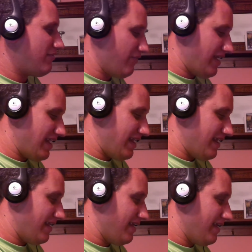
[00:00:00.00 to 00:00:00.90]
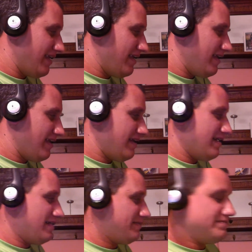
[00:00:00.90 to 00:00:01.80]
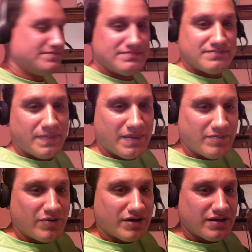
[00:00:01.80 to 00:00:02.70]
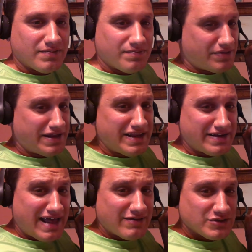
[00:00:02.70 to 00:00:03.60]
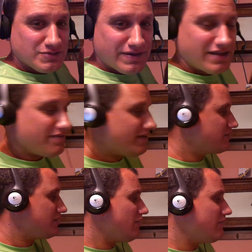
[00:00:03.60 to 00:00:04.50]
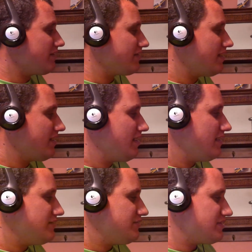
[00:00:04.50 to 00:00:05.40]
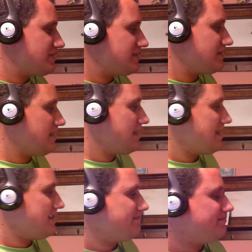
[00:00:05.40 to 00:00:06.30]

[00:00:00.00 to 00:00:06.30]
created the book. Plenty of knowledge, plenty of things to go with. Just a